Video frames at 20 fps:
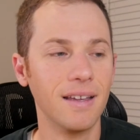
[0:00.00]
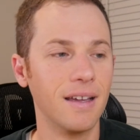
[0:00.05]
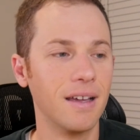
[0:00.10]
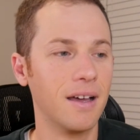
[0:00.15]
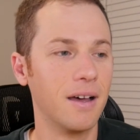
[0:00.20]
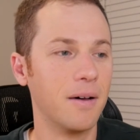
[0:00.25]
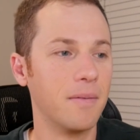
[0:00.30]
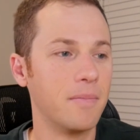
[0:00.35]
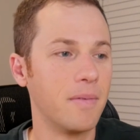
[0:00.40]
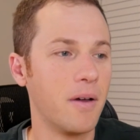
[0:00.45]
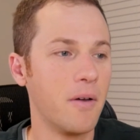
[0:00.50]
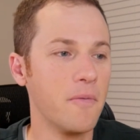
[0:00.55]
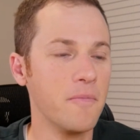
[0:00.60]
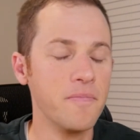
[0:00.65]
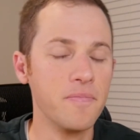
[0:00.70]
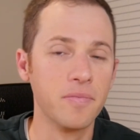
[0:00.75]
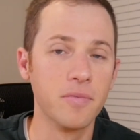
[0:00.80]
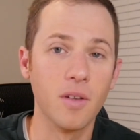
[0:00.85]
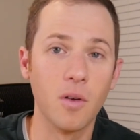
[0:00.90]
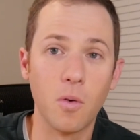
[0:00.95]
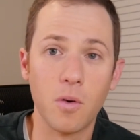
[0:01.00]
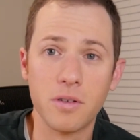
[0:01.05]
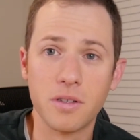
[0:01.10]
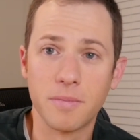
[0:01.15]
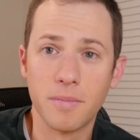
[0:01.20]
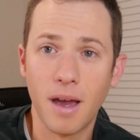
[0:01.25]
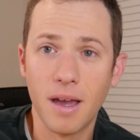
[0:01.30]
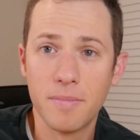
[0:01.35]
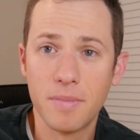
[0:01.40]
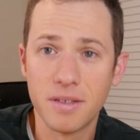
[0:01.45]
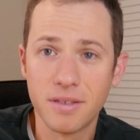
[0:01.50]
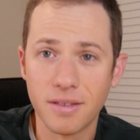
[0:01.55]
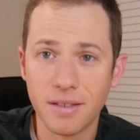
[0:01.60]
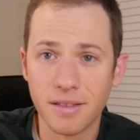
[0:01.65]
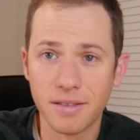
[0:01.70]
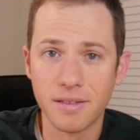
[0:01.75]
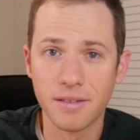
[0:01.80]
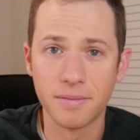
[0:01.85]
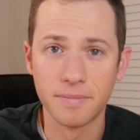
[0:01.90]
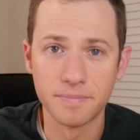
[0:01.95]
Whereas in my
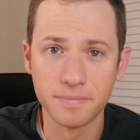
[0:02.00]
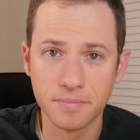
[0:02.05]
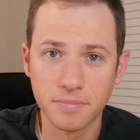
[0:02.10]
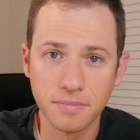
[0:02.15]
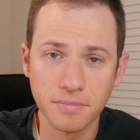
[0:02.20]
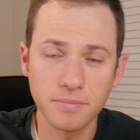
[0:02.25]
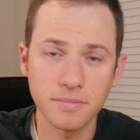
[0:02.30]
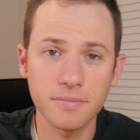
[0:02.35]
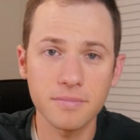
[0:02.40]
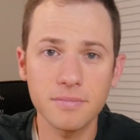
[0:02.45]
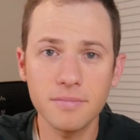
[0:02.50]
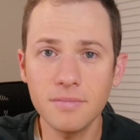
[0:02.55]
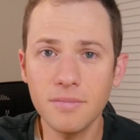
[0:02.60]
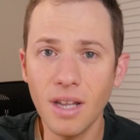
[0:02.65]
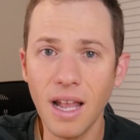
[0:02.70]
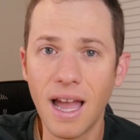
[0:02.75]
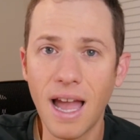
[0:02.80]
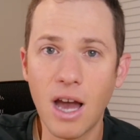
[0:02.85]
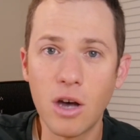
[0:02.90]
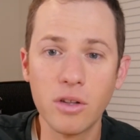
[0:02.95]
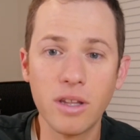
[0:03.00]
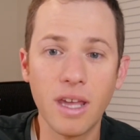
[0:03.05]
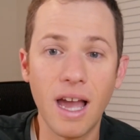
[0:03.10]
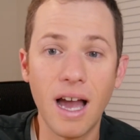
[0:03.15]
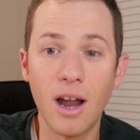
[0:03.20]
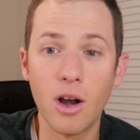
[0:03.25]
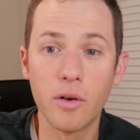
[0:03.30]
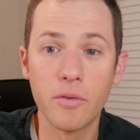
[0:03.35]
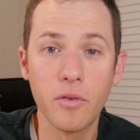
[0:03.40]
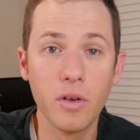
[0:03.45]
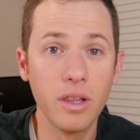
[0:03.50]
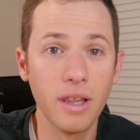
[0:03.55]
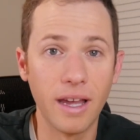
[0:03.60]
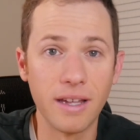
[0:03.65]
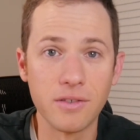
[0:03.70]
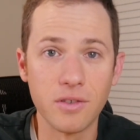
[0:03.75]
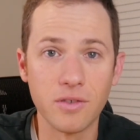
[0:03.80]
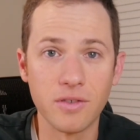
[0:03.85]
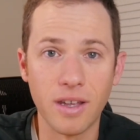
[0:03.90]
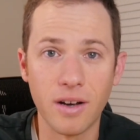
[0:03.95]
business, I only hire
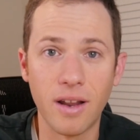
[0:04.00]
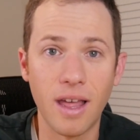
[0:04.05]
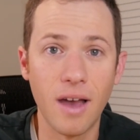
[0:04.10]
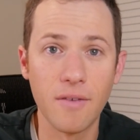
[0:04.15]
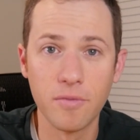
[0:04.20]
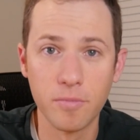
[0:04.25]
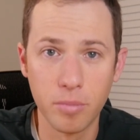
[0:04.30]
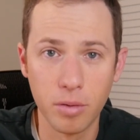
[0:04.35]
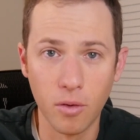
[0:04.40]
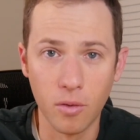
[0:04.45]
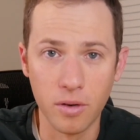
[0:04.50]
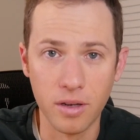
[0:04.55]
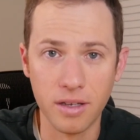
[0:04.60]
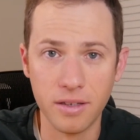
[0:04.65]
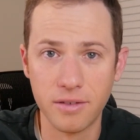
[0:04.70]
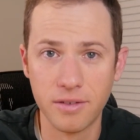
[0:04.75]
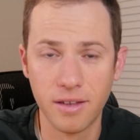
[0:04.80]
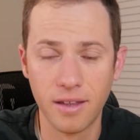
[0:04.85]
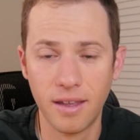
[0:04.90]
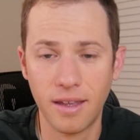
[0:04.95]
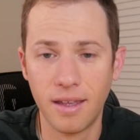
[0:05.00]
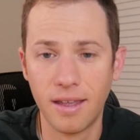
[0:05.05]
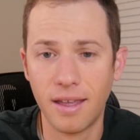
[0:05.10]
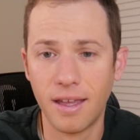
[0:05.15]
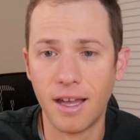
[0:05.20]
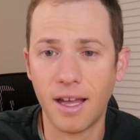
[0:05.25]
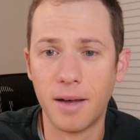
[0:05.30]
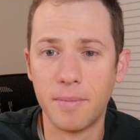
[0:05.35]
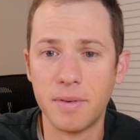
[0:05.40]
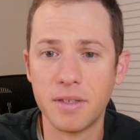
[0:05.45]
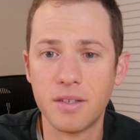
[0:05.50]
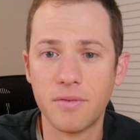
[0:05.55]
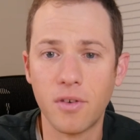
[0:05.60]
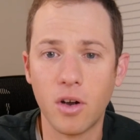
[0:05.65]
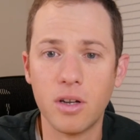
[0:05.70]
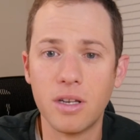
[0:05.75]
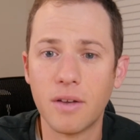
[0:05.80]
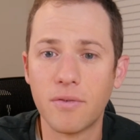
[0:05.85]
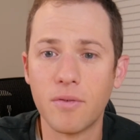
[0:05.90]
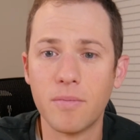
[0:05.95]
freelancers. I don't have employees. It's a
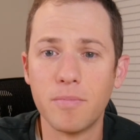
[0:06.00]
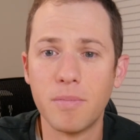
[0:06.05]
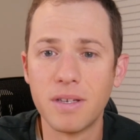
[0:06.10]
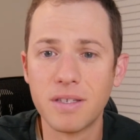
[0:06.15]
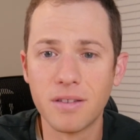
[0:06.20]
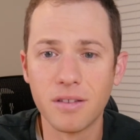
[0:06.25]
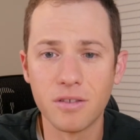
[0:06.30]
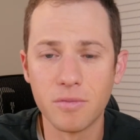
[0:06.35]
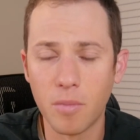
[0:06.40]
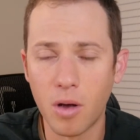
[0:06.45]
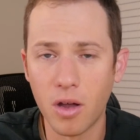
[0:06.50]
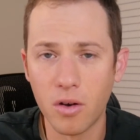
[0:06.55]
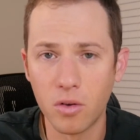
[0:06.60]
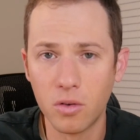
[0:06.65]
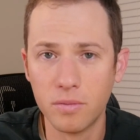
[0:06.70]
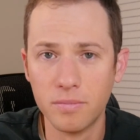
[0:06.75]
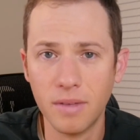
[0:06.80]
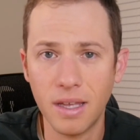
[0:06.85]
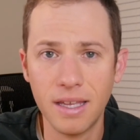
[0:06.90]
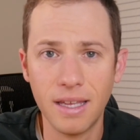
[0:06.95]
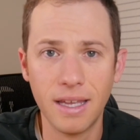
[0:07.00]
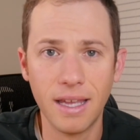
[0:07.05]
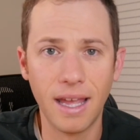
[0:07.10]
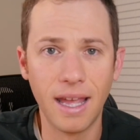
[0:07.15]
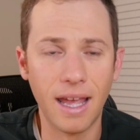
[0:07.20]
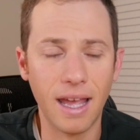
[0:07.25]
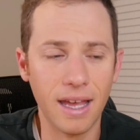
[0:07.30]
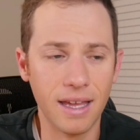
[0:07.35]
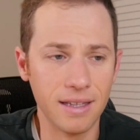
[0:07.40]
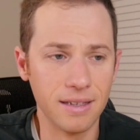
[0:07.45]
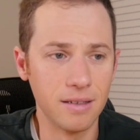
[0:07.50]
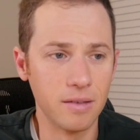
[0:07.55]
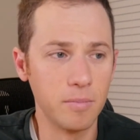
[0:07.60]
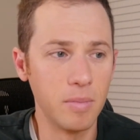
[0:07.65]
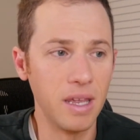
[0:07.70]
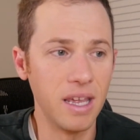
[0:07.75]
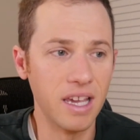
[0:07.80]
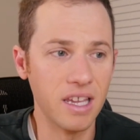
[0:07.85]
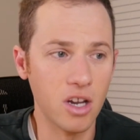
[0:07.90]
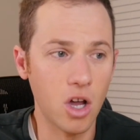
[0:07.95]
very different business model. And
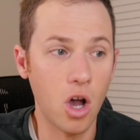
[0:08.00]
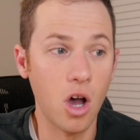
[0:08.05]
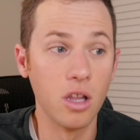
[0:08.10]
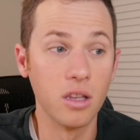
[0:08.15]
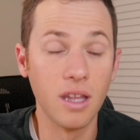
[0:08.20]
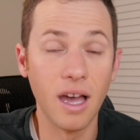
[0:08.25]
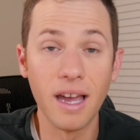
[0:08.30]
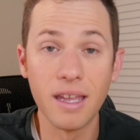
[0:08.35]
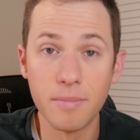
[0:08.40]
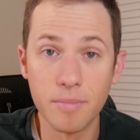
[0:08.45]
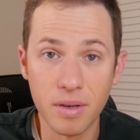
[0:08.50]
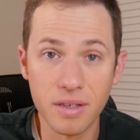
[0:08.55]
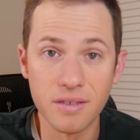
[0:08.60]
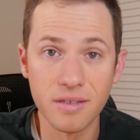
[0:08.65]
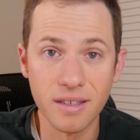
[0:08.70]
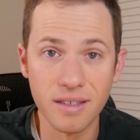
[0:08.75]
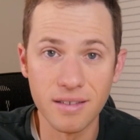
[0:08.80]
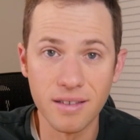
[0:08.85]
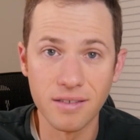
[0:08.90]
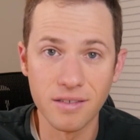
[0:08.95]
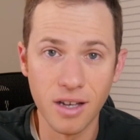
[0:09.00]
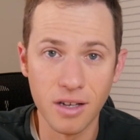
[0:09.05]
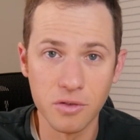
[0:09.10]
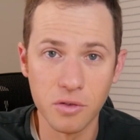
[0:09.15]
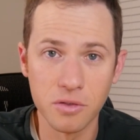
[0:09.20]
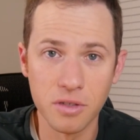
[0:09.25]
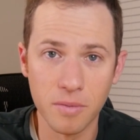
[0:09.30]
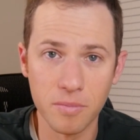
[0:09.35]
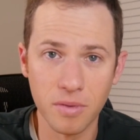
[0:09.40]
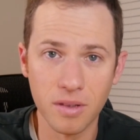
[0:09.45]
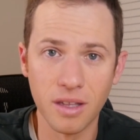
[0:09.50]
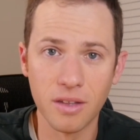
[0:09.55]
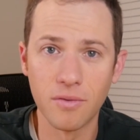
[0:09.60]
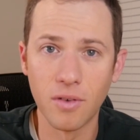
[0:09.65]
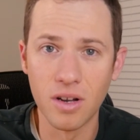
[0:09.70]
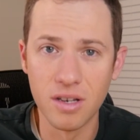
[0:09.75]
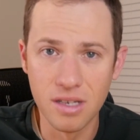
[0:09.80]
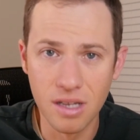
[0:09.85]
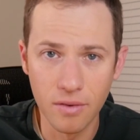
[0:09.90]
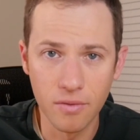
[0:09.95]
being an online business is also something that's
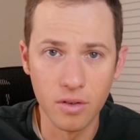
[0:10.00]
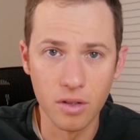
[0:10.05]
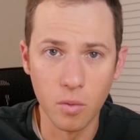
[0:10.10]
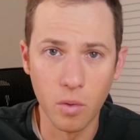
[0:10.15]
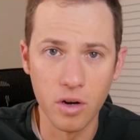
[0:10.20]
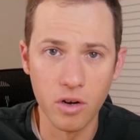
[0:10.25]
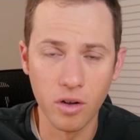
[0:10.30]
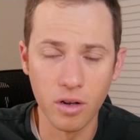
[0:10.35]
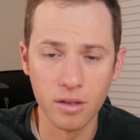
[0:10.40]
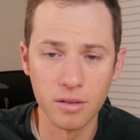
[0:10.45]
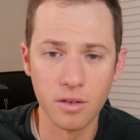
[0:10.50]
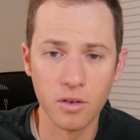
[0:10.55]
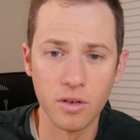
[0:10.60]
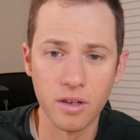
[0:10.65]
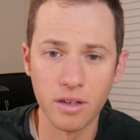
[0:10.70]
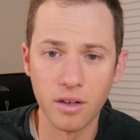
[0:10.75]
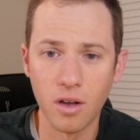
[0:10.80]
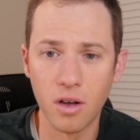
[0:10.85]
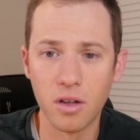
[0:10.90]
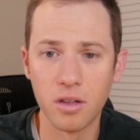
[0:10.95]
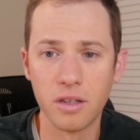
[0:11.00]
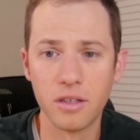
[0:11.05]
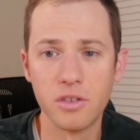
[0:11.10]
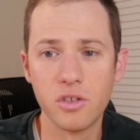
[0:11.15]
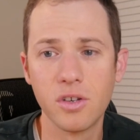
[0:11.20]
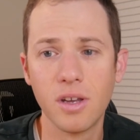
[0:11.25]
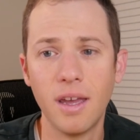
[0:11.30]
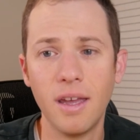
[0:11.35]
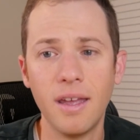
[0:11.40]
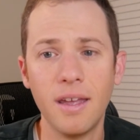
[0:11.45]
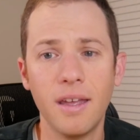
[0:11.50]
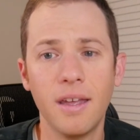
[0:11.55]
very different than what you're going to learn in college.